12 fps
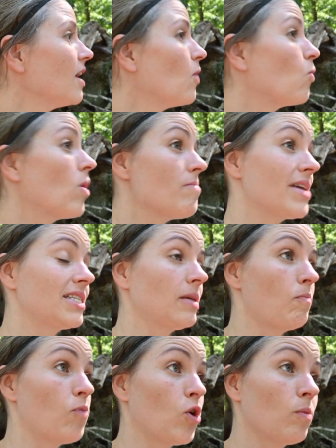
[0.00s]
What makes it
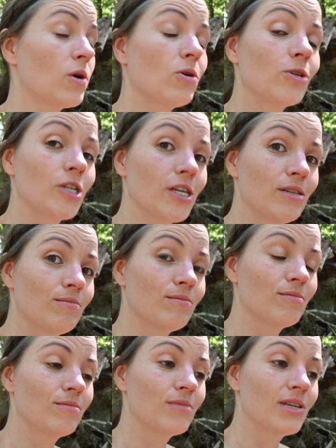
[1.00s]
permaculture?
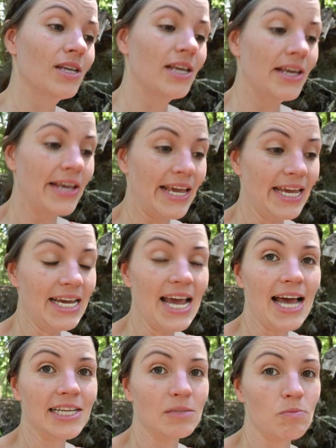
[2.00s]
It
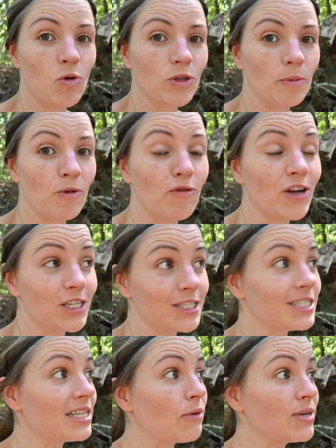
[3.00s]
has multiple
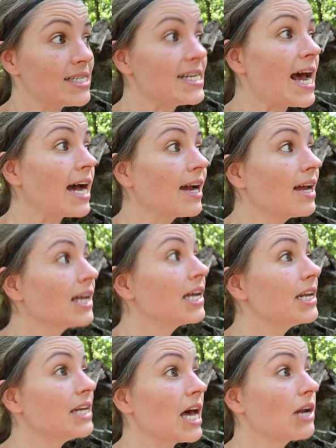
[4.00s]
functions that we stack.
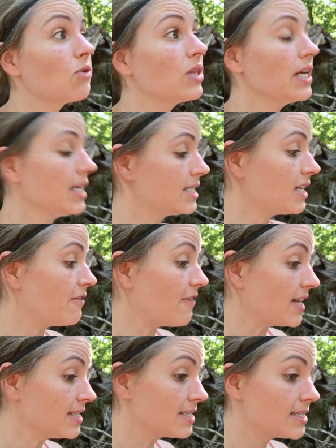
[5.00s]
Not only is it a
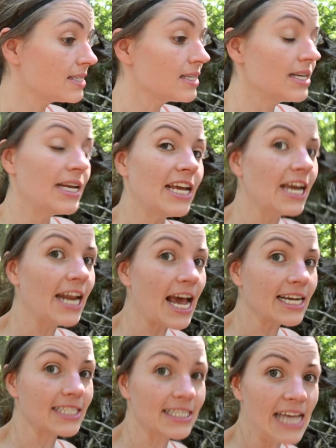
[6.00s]
fence, it
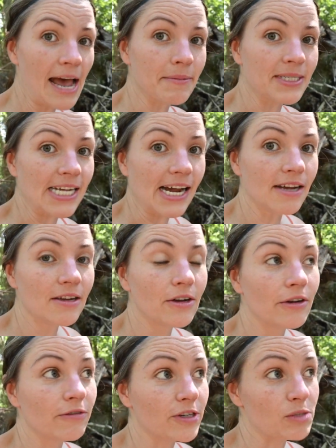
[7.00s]
acts as habitat
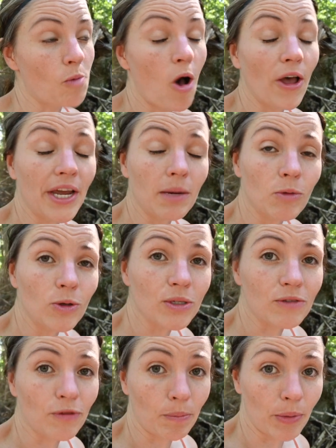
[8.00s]
for small animals,
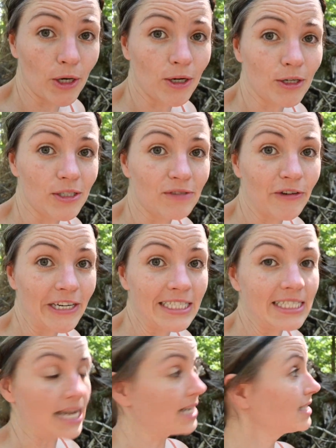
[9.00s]
for birds, for
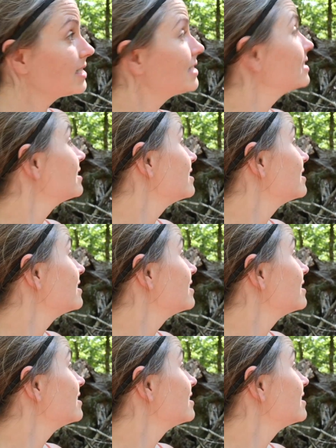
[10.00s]
insects.